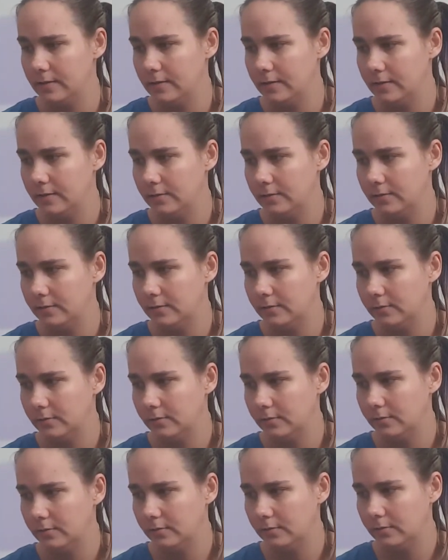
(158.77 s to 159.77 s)

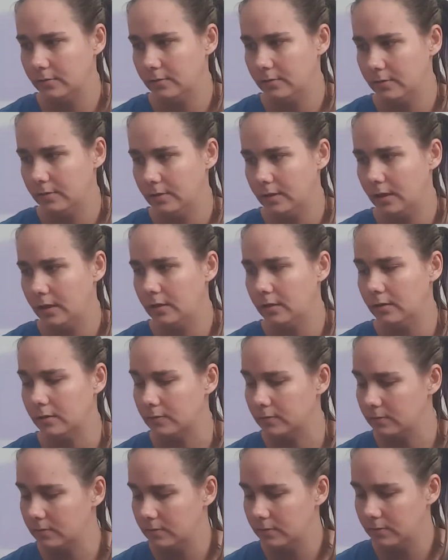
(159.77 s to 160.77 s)

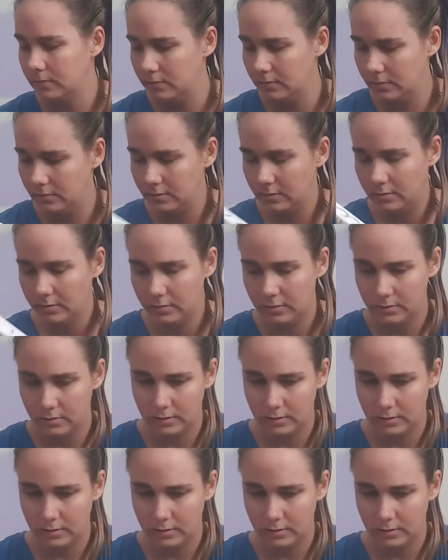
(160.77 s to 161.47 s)
[no speech]